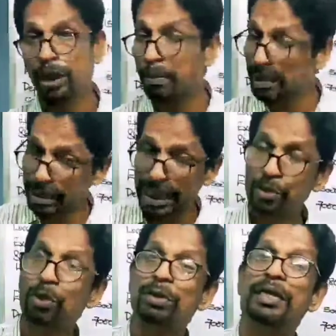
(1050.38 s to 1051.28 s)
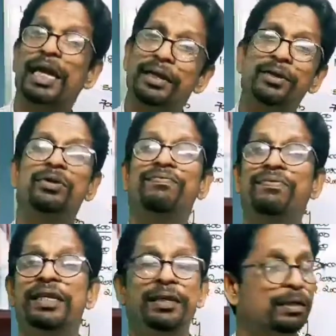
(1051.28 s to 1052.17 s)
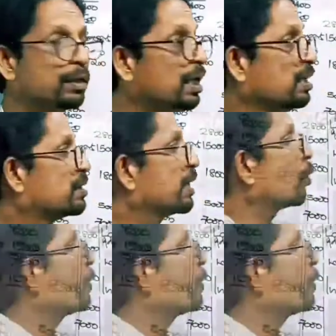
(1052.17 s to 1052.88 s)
that means as on the end of the year, say